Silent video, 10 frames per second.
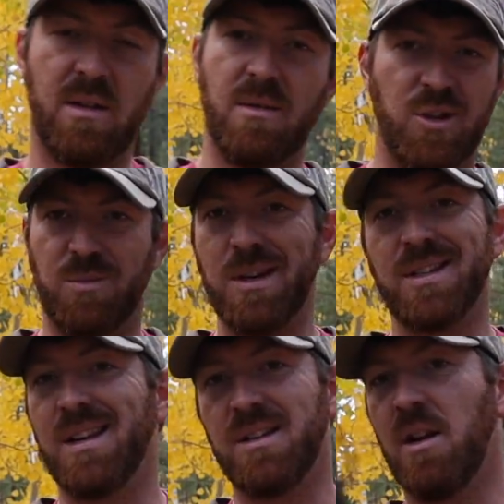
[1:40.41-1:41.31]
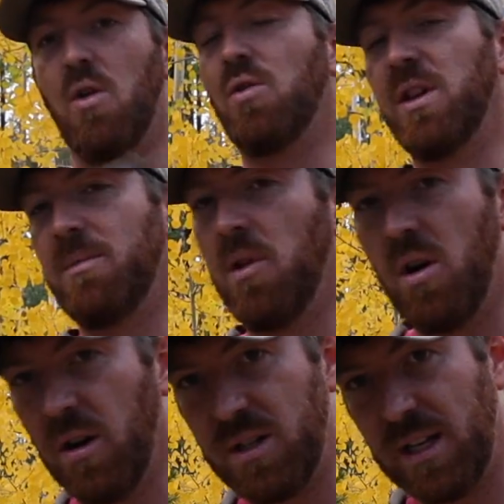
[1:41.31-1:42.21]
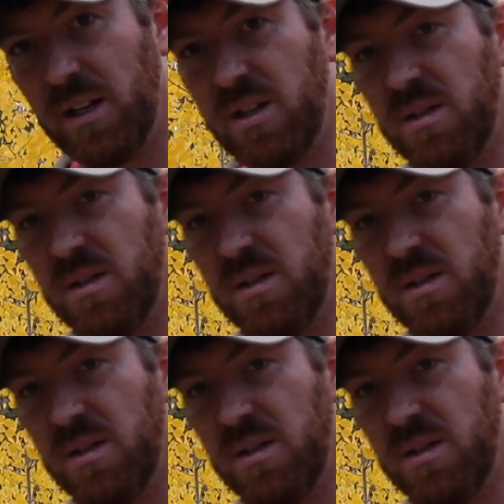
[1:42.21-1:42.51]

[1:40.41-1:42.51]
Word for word: That just means that it's going to hold up longer. It's not going to